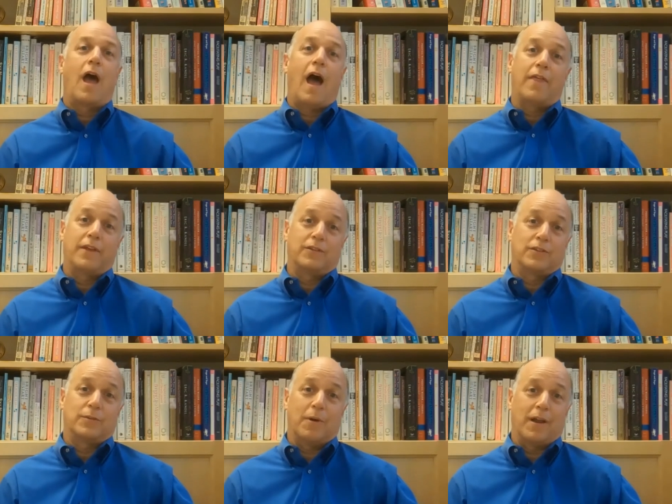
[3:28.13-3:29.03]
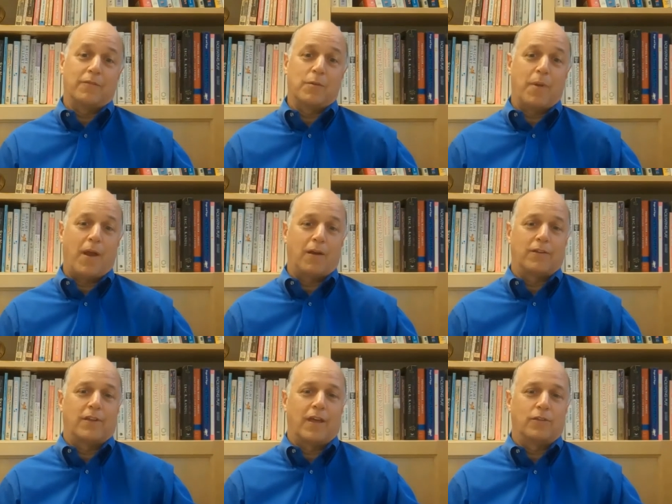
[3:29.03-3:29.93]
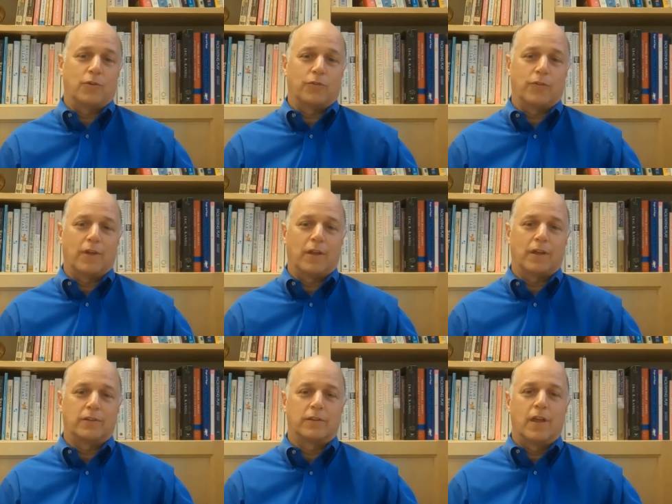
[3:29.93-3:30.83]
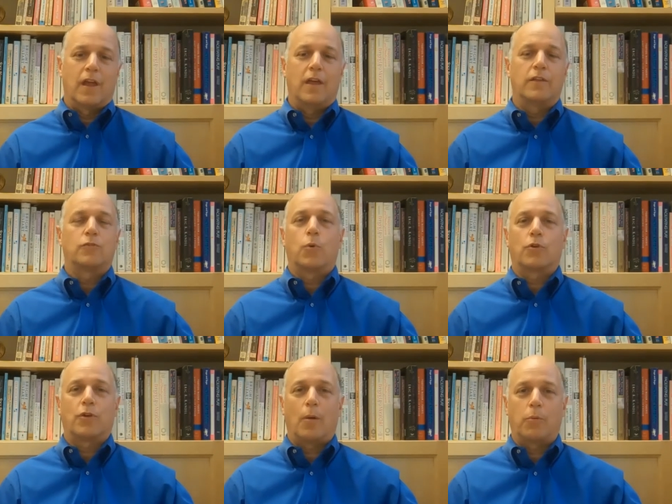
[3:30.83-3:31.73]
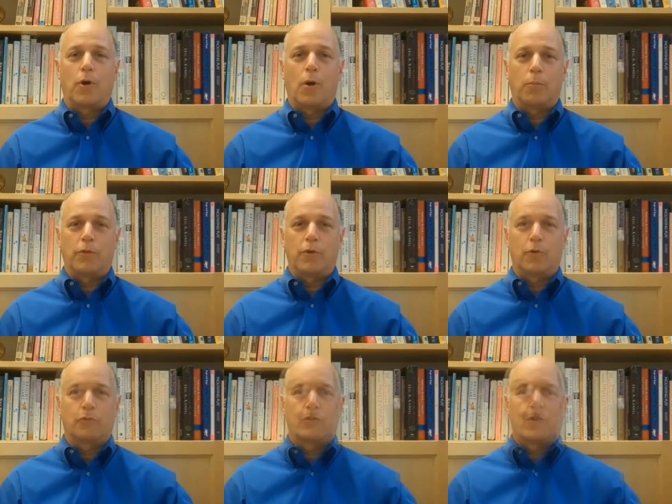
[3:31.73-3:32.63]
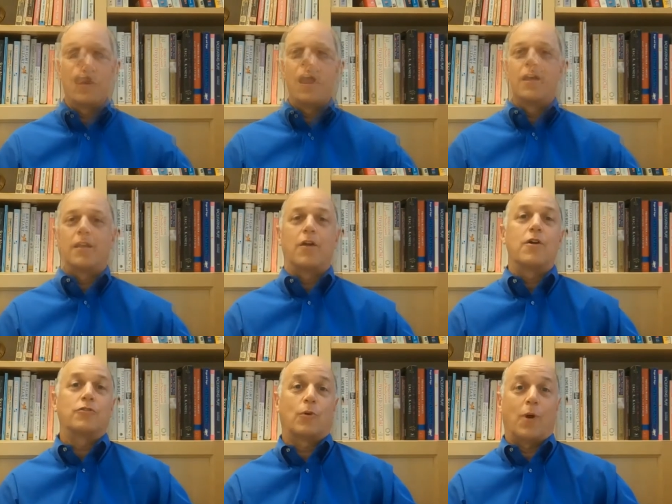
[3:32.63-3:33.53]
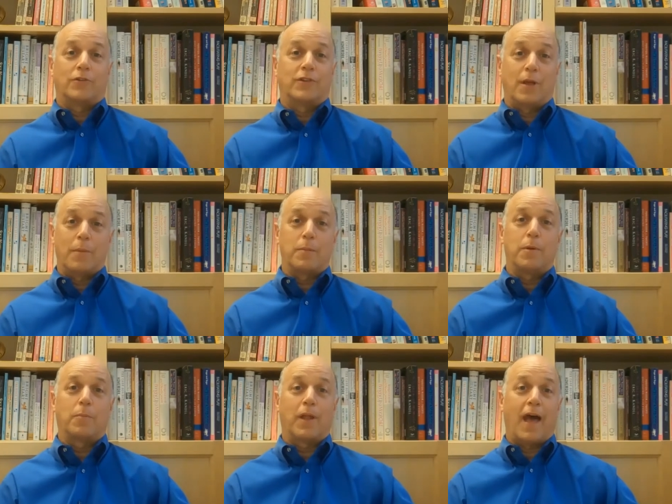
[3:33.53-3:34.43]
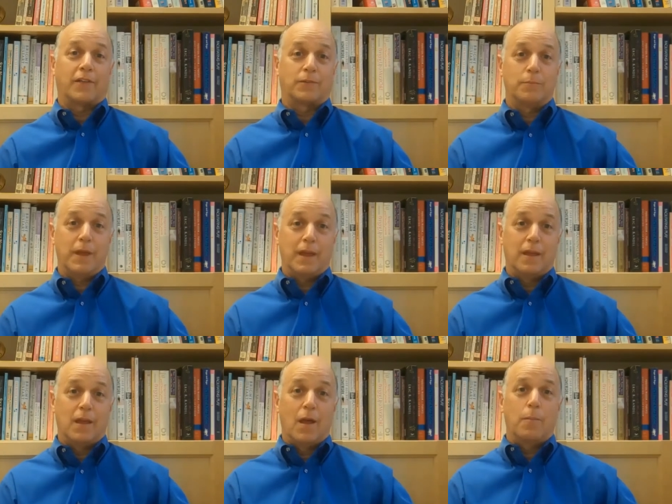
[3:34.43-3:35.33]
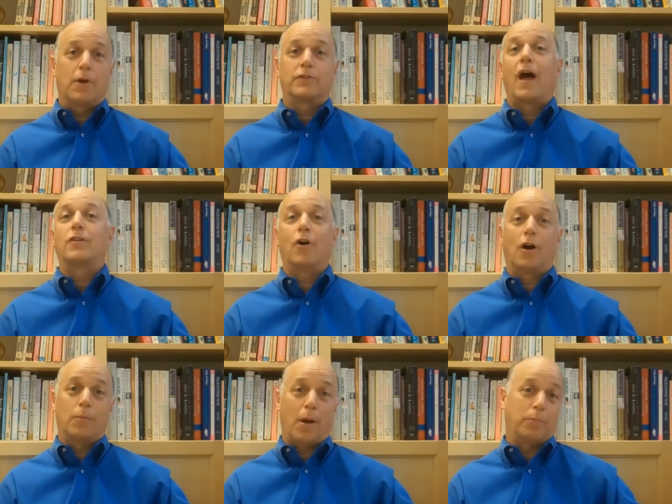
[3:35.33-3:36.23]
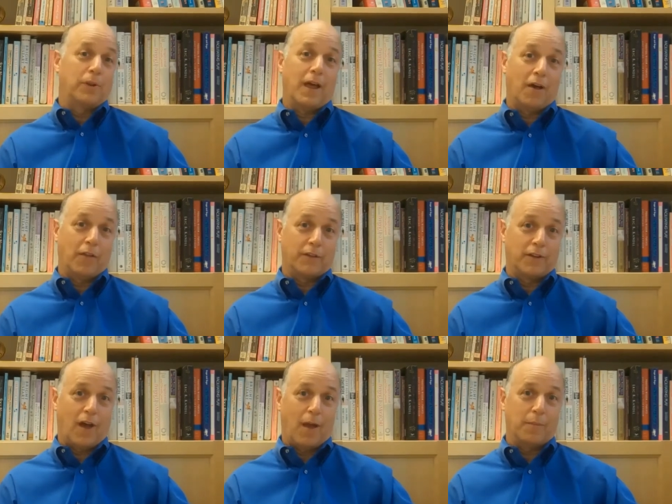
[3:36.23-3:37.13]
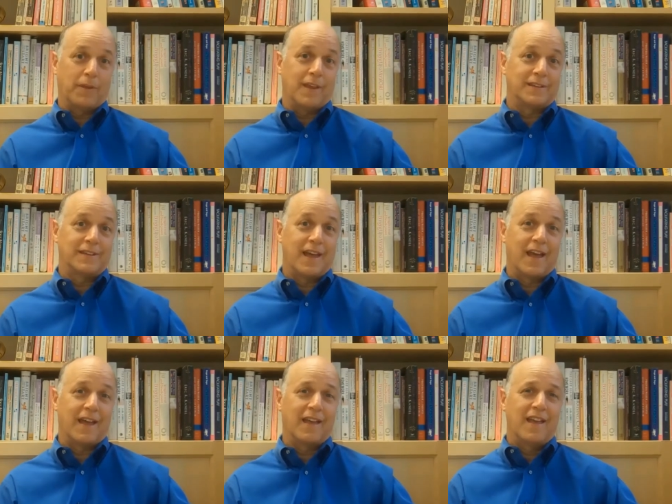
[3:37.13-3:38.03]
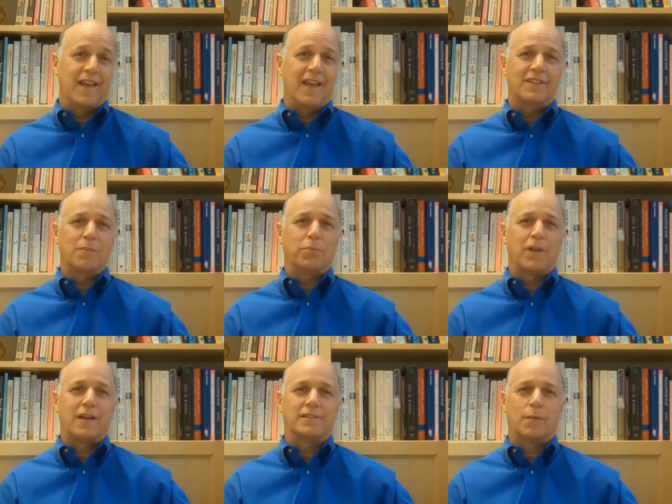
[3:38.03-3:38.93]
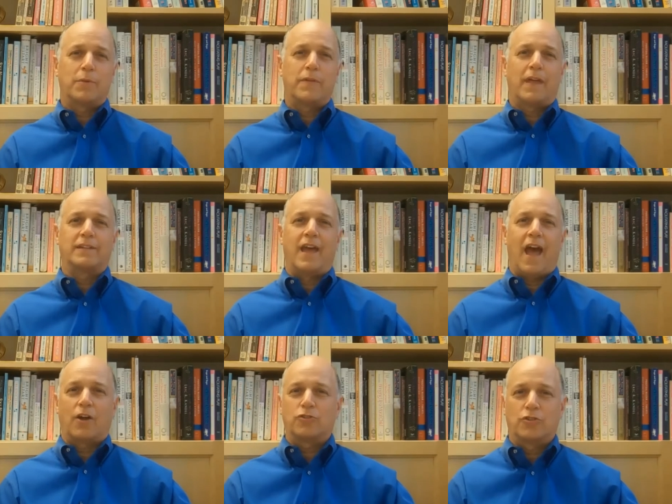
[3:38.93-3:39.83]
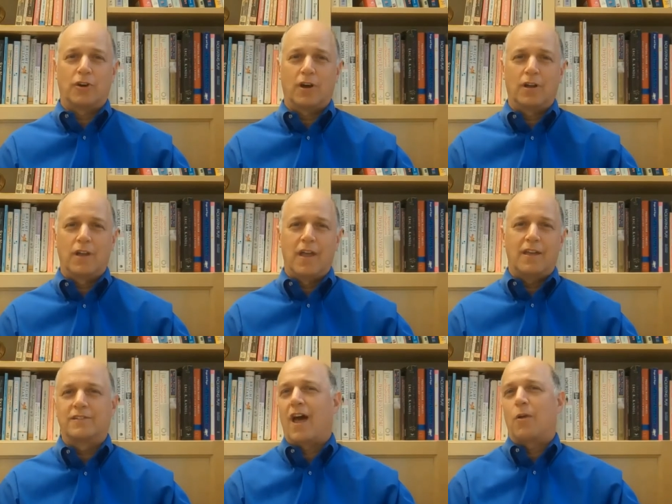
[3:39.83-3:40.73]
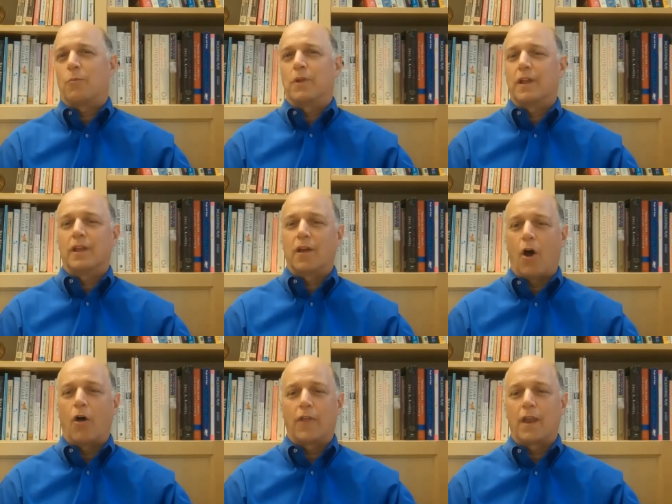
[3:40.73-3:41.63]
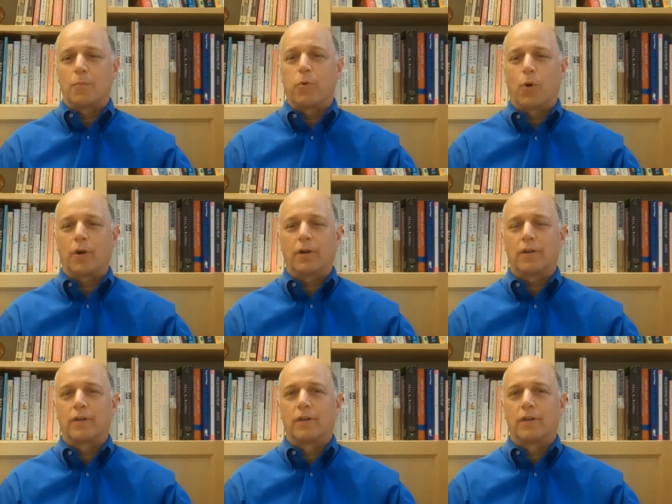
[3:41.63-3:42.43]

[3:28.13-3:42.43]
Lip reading: I think just about every parent has had those feelings, and this workshop will help with those too. Now here's a question that many people ask me because I talk about play all the time, and they say, isn't play something that's extra? It's not really all that important?